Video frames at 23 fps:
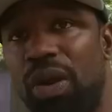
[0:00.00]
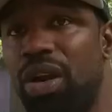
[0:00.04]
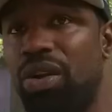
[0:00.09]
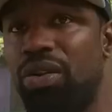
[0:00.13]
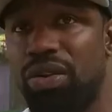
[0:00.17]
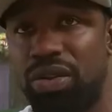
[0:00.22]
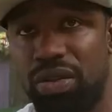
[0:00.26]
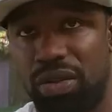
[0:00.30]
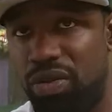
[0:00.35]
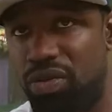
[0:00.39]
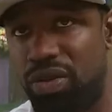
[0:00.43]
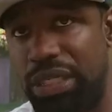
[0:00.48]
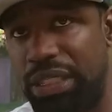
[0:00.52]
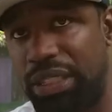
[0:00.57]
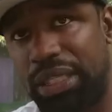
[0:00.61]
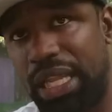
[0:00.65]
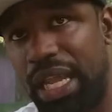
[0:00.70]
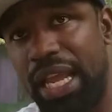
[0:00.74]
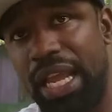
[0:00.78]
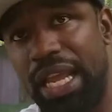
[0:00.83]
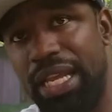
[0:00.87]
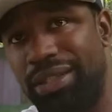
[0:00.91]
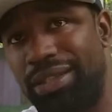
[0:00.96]
on the
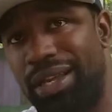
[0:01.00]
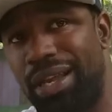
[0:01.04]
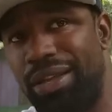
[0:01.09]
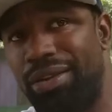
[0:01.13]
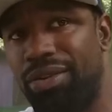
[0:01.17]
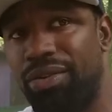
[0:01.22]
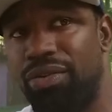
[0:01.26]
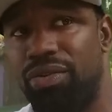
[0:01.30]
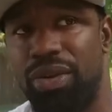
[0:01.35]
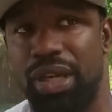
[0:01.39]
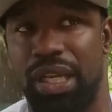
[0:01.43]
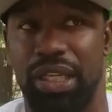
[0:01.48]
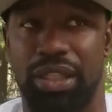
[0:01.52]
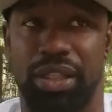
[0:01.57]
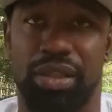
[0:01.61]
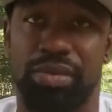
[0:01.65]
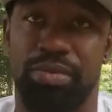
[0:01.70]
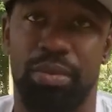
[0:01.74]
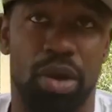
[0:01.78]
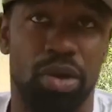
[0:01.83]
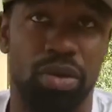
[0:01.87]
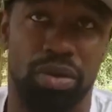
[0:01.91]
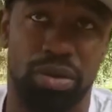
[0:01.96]
stage. Like you're gonna get
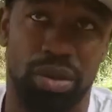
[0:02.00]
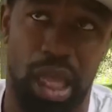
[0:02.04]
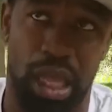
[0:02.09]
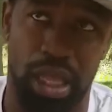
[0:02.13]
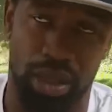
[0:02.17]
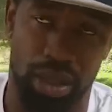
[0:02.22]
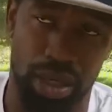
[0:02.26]
smoked. Like you